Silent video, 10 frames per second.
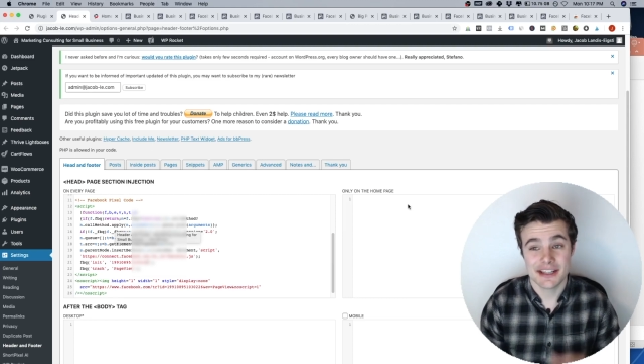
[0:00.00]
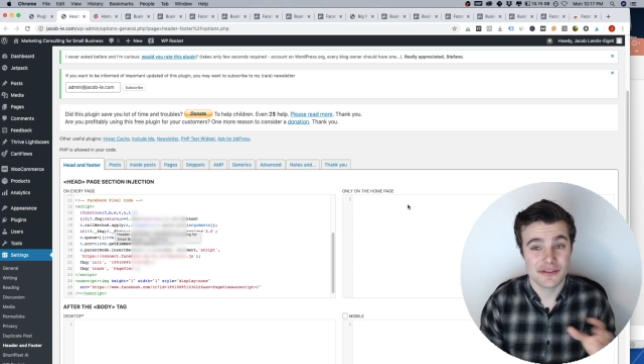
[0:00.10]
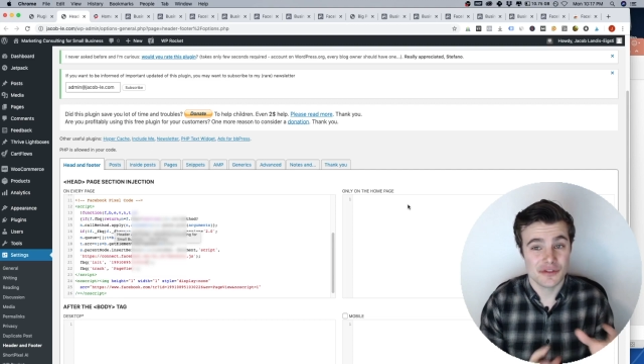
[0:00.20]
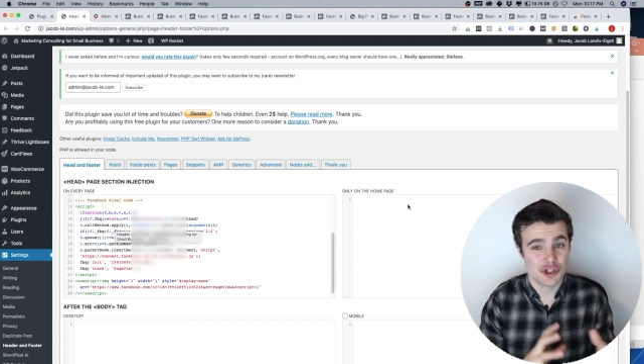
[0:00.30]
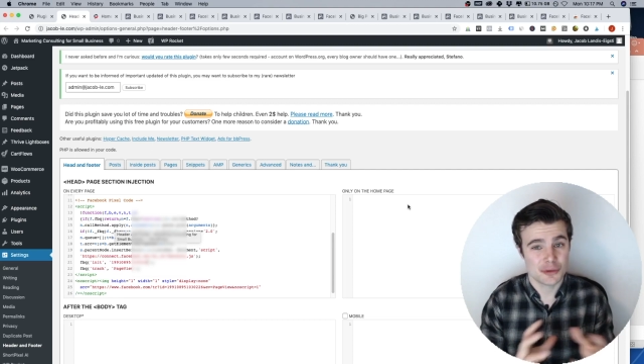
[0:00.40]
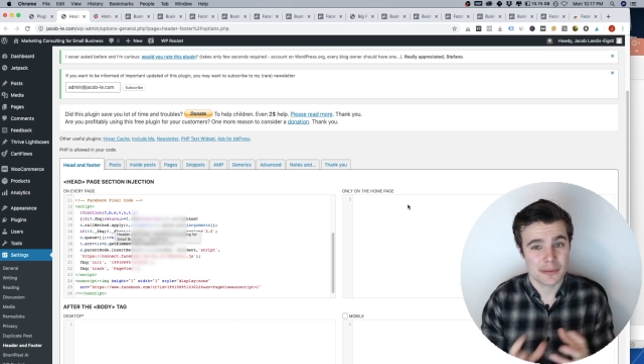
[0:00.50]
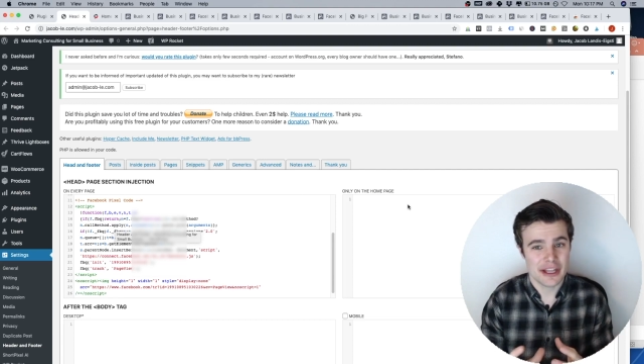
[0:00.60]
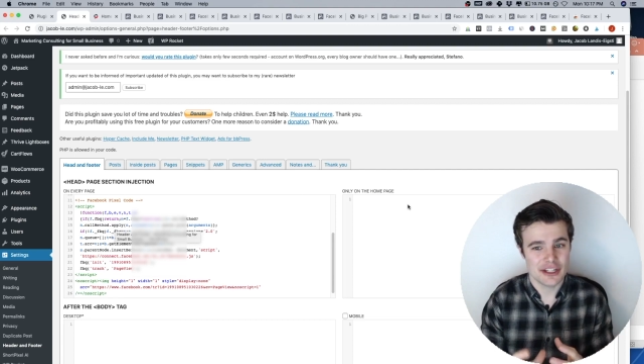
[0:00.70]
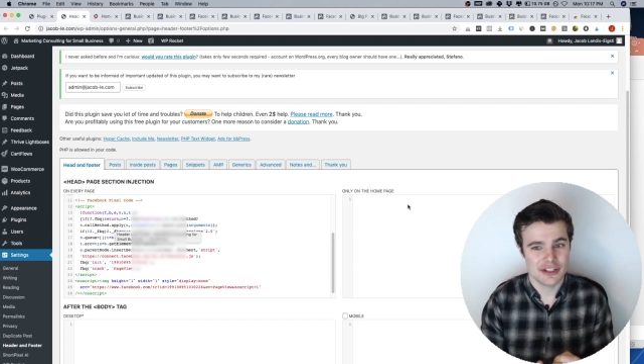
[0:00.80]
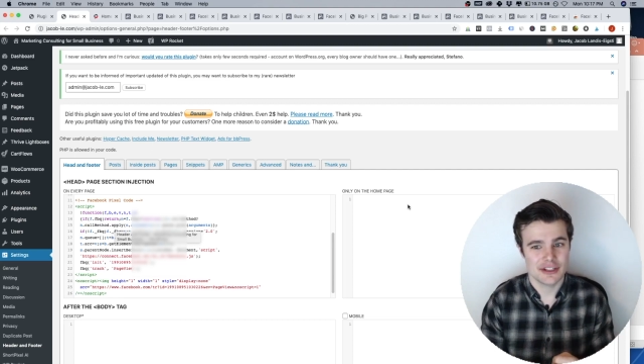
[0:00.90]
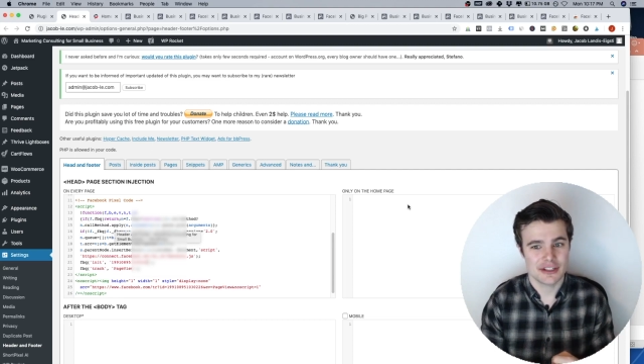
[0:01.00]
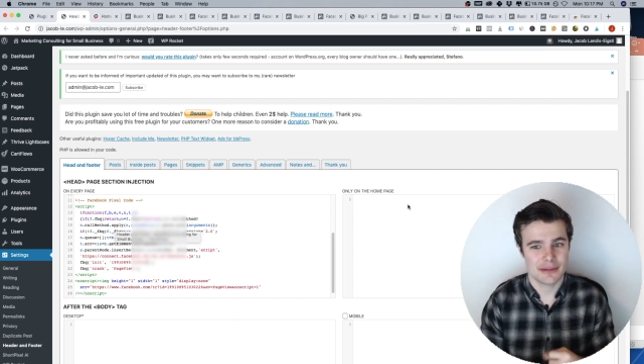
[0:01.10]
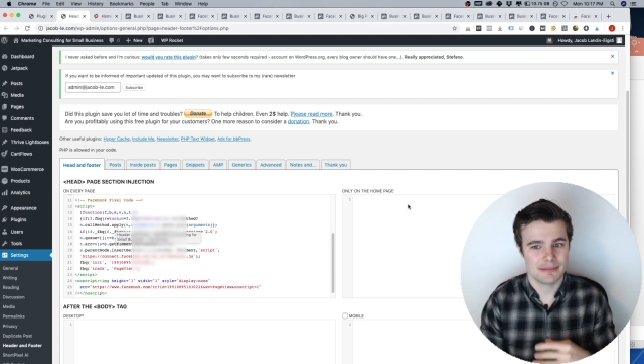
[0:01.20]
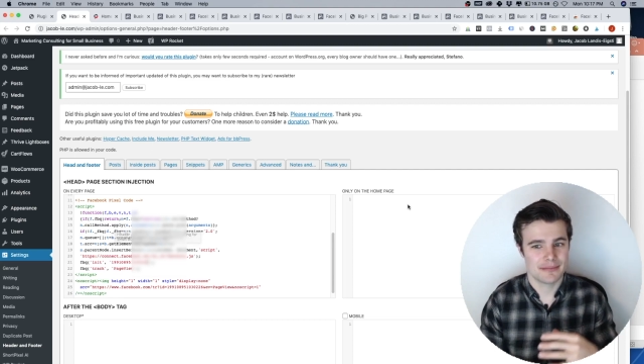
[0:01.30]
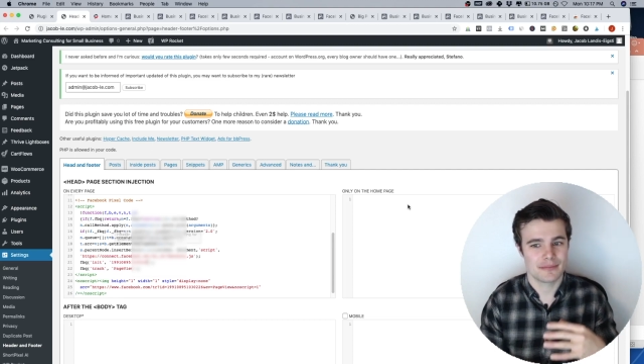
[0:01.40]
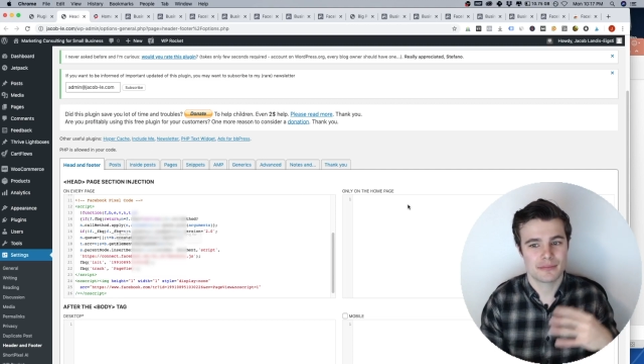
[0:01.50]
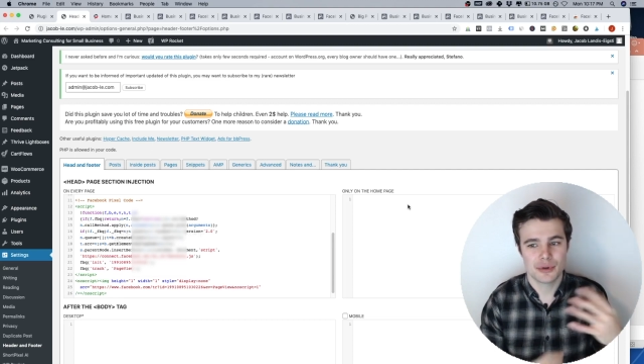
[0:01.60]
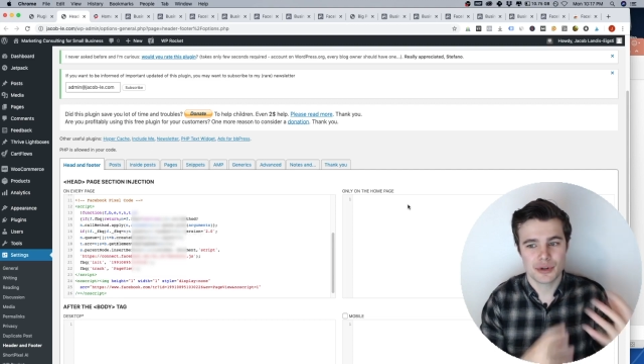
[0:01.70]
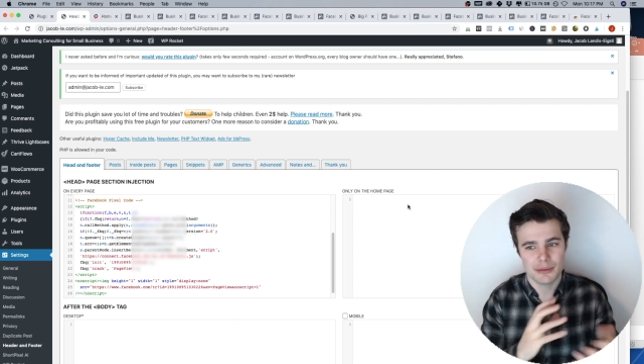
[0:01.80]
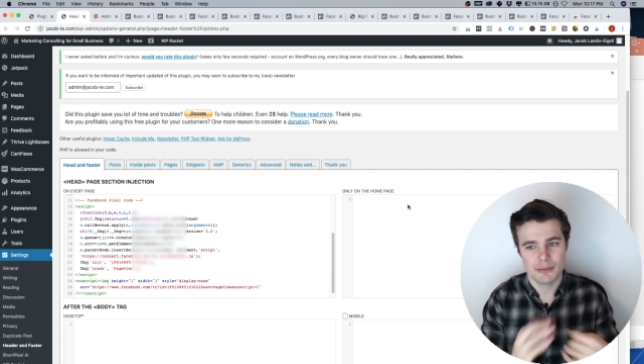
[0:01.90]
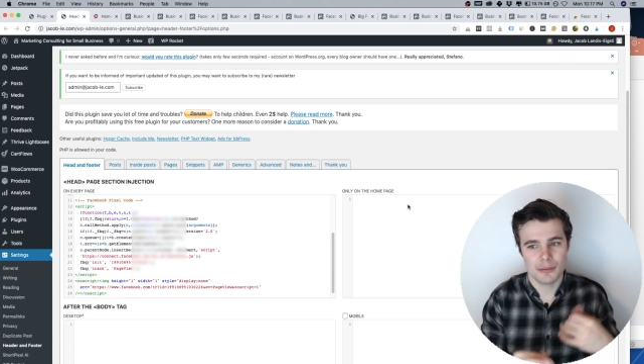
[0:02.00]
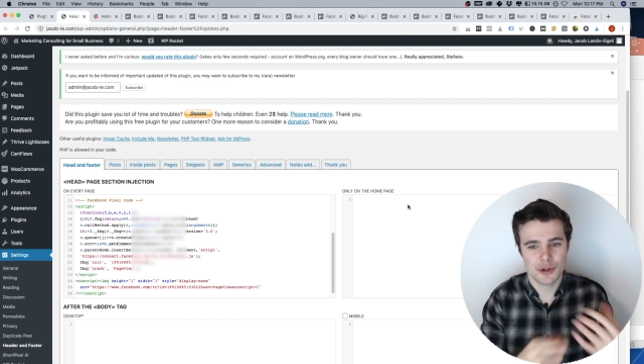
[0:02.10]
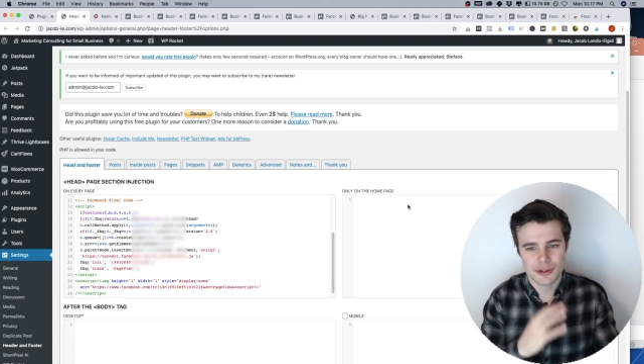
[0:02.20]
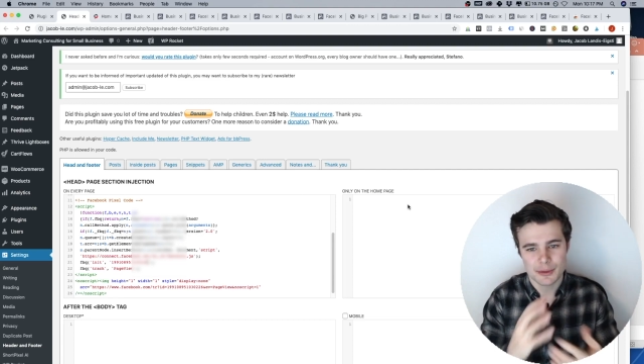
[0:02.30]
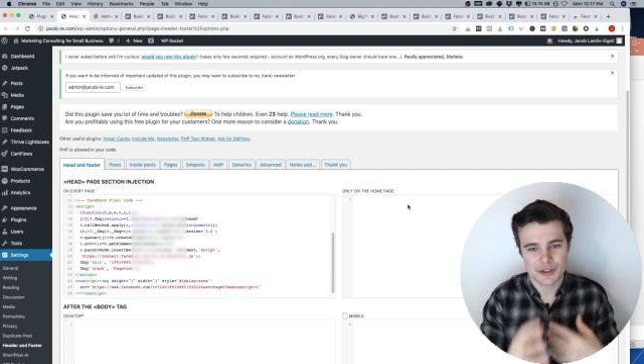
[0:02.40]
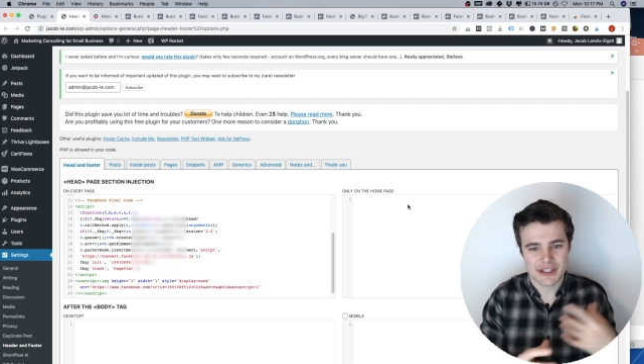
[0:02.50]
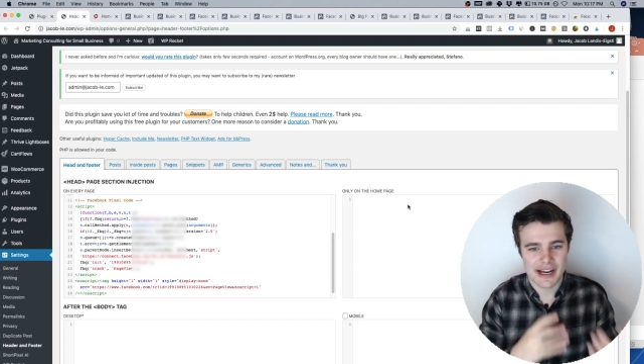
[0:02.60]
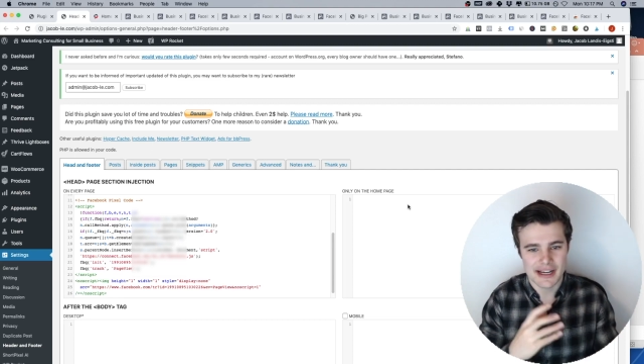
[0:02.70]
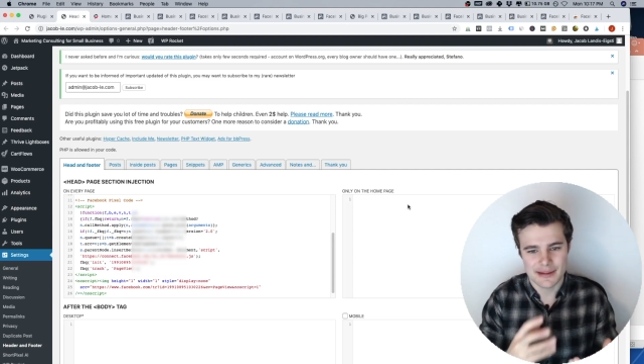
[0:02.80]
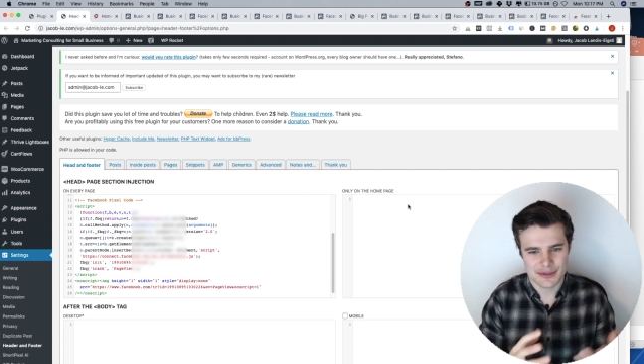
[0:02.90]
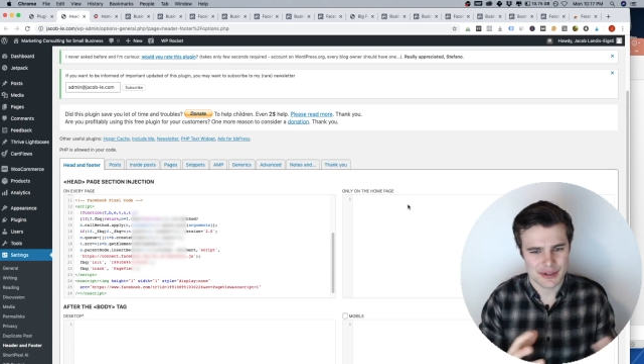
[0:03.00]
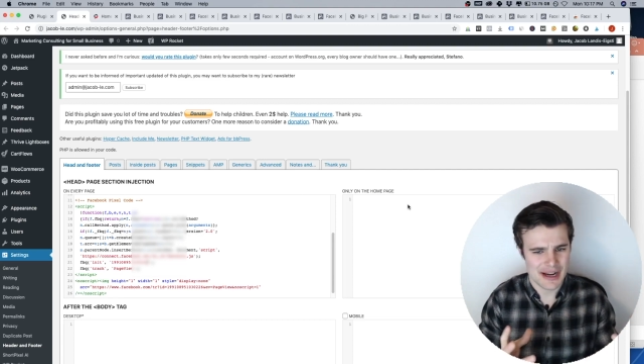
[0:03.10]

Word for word: individual pages and put it multiple times,